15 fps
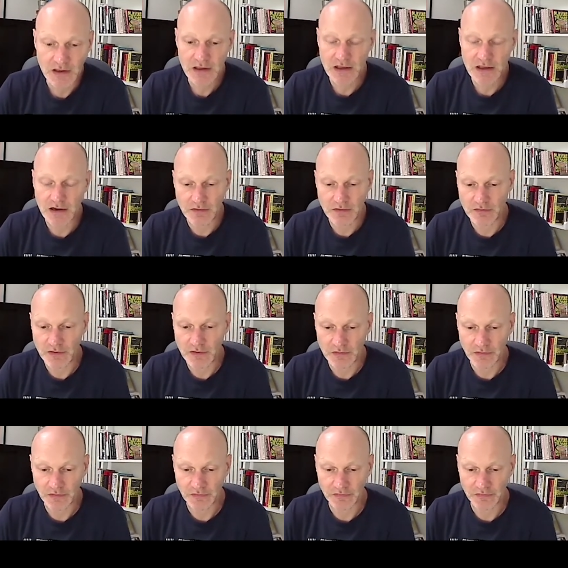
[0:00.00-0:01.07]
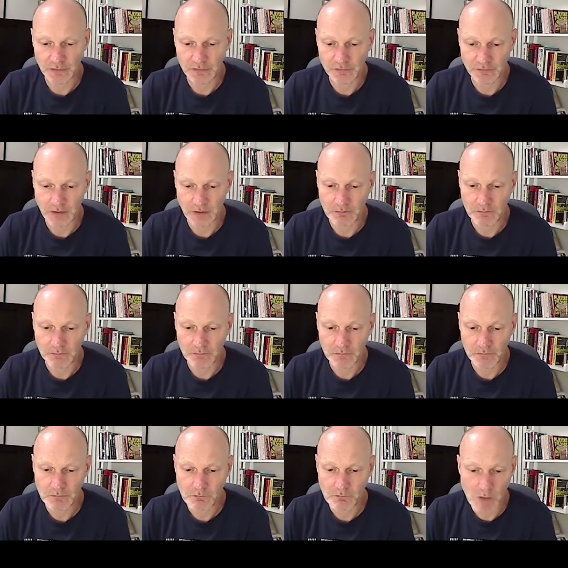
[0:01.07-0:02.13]
the sort of
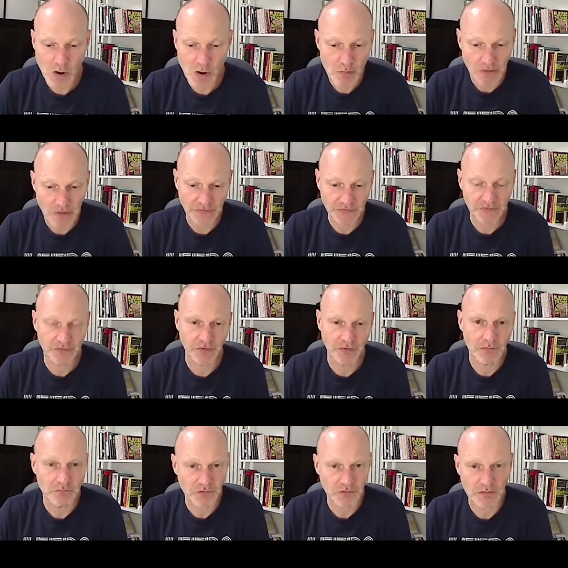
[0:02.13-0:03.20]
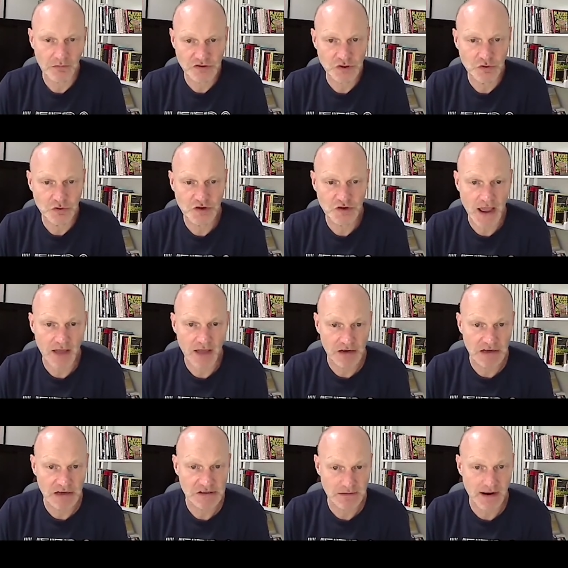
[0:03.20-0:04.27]
moments that children have in
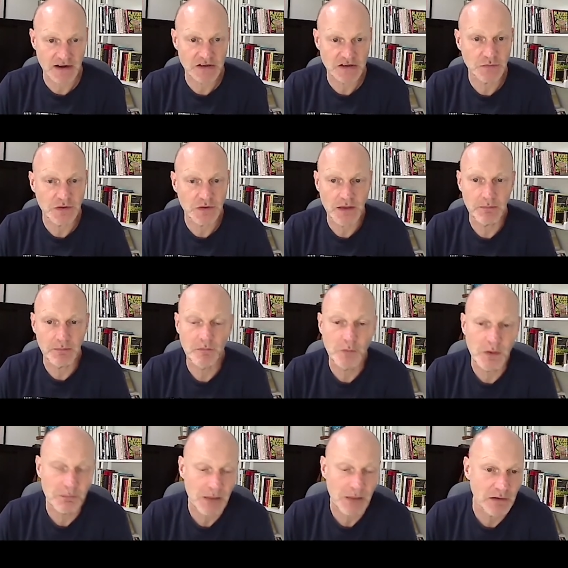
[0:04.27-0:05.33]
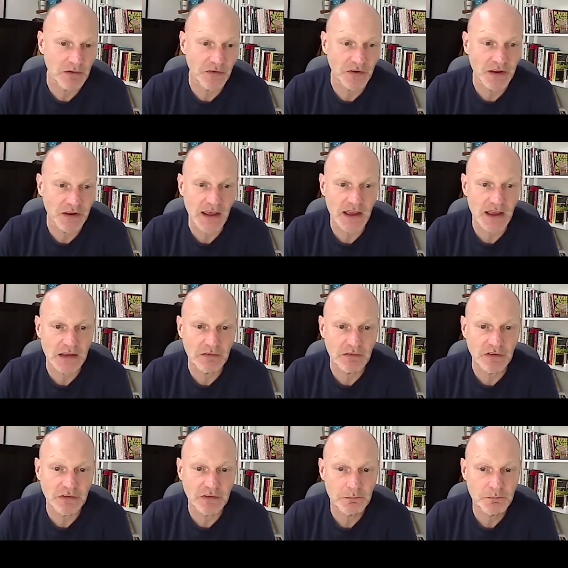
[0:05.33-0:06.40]
interaction with parents and
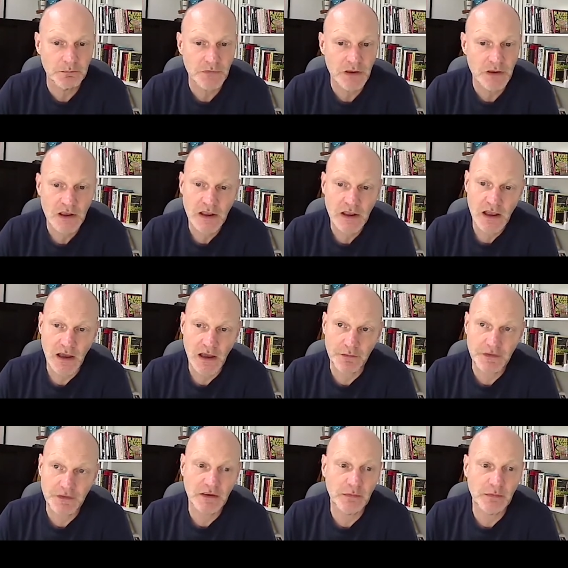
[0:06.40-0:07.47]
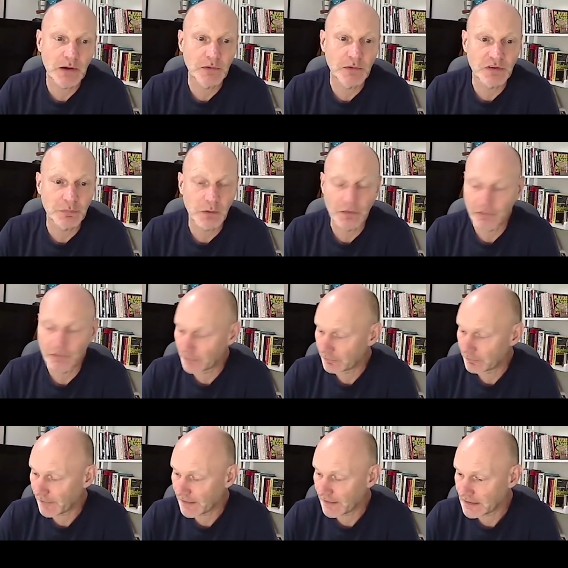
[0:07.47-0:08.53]
caregivers. And I think as well, just one sort of
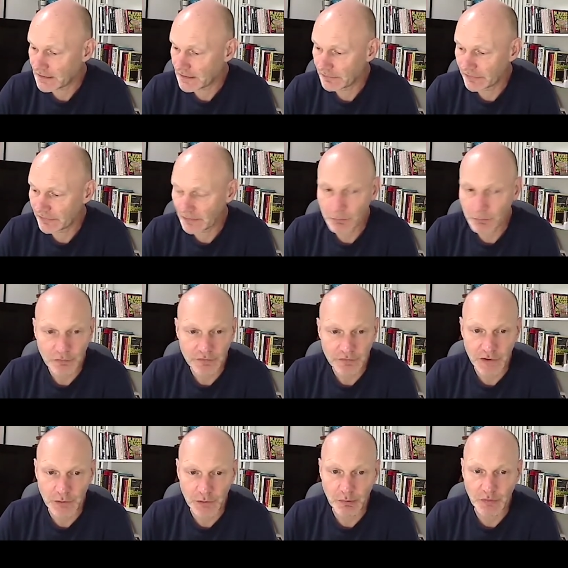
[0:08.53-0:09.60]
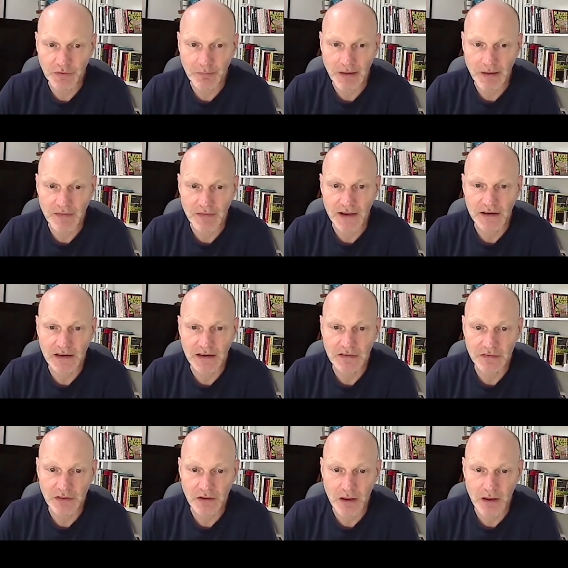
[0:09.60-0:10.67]
fairly simple final point about that is
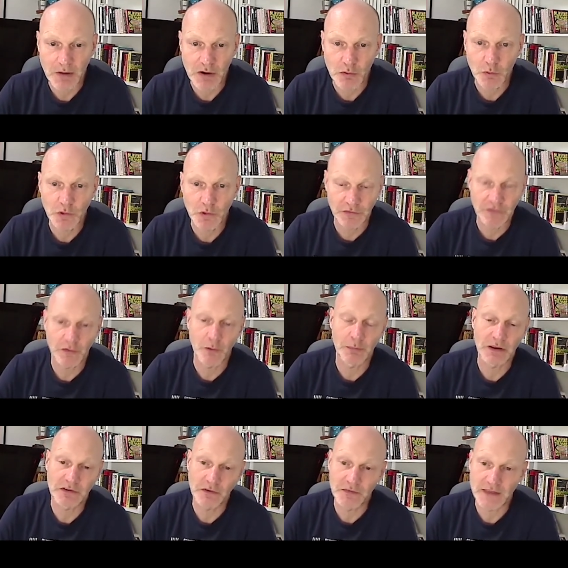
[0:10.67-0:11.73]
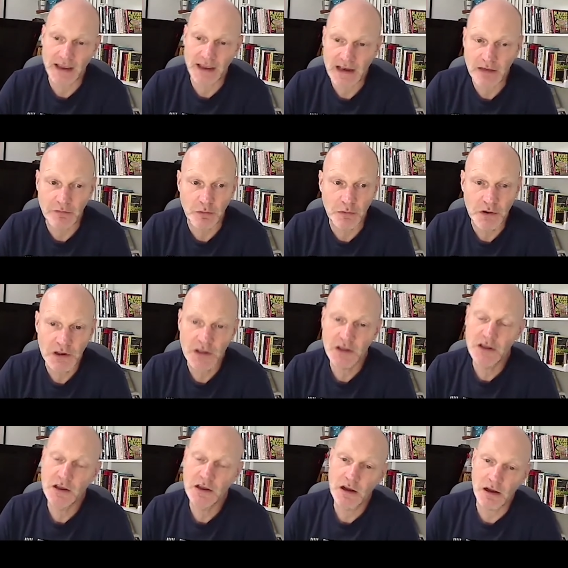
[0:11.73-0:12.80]
that among all of the topics on the A-level,
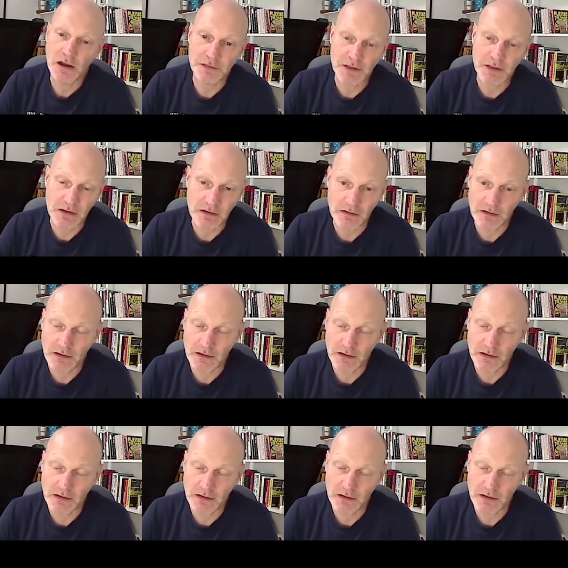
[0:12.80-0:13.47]
I think,